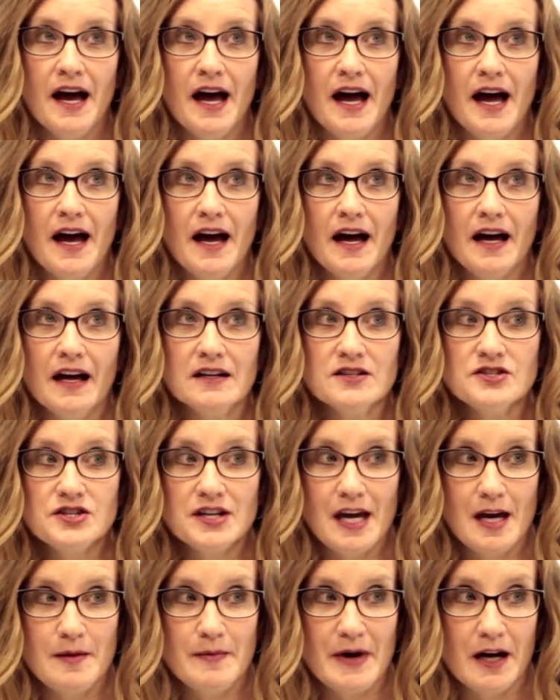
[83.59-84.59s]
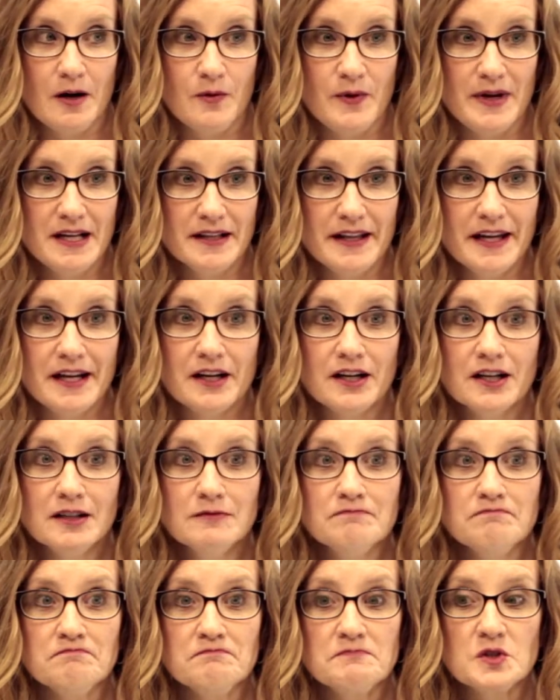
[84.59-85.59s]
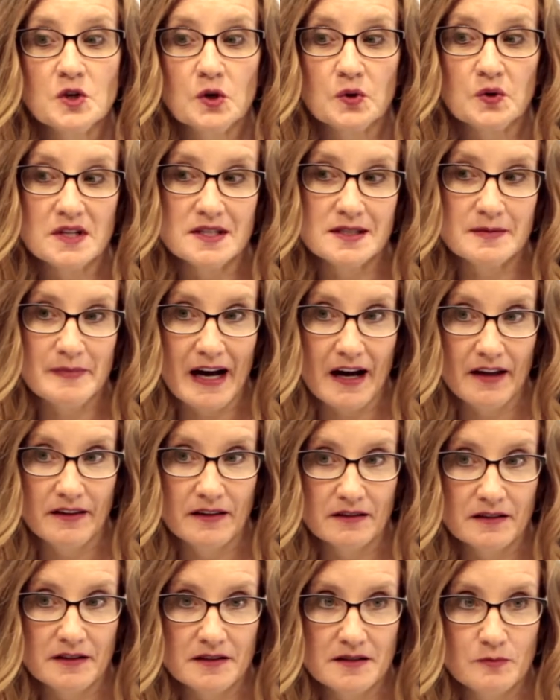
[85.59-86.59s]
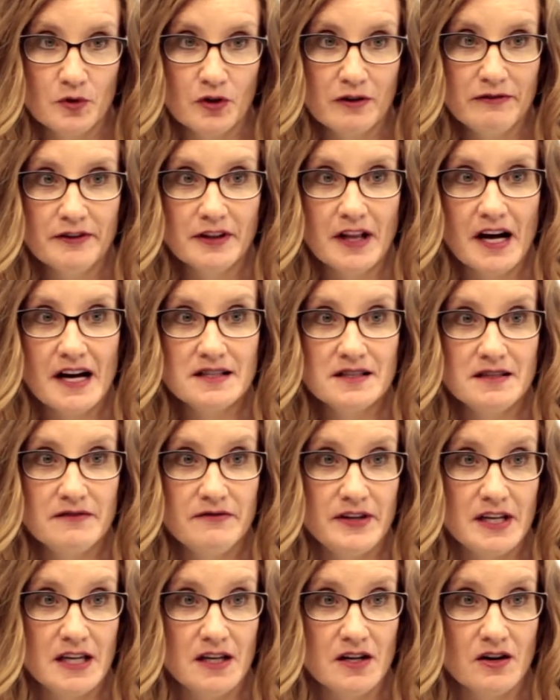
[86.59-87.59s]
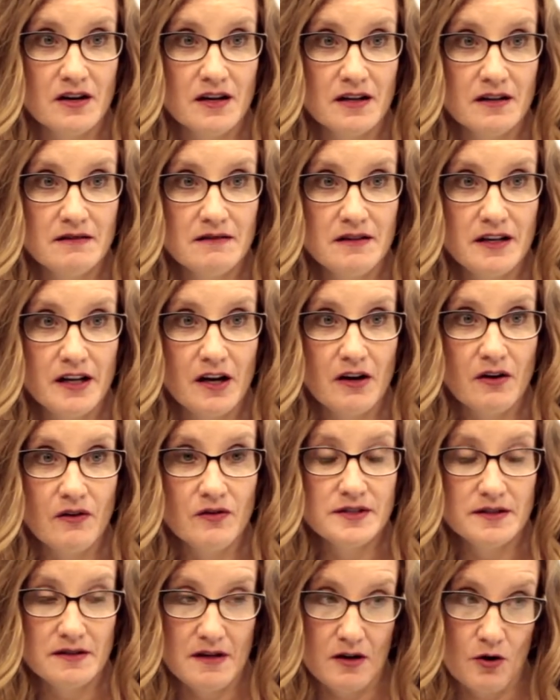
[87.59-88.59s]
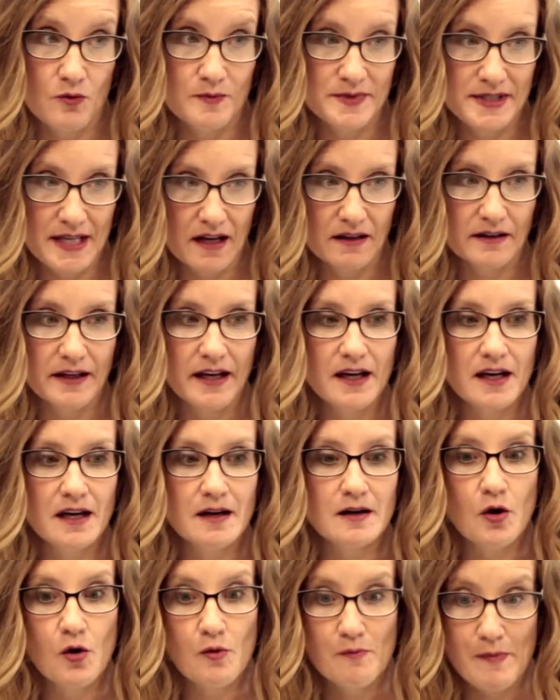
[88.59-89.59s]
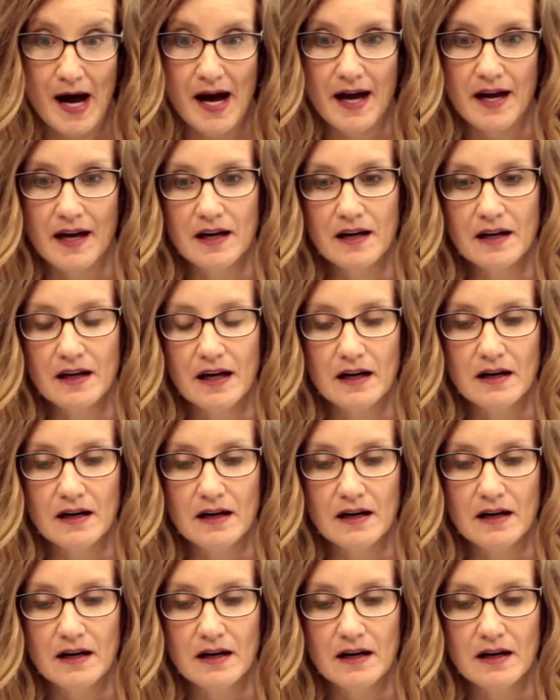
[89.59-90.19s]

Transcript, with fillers: And she came out a week later, told us about the Liz Moore philosophy on, you know, home selling and home buying.